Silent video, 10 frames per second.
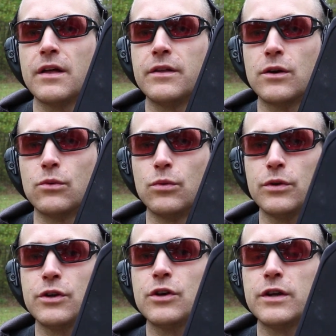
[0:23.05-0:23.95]
They're
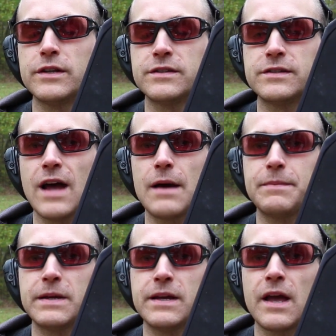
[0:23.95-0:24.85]
really good at
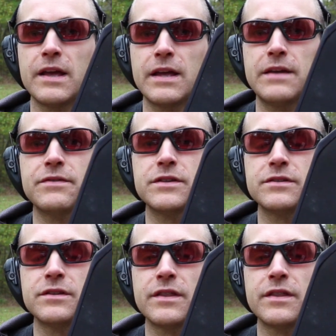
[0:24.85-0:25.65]
stopping even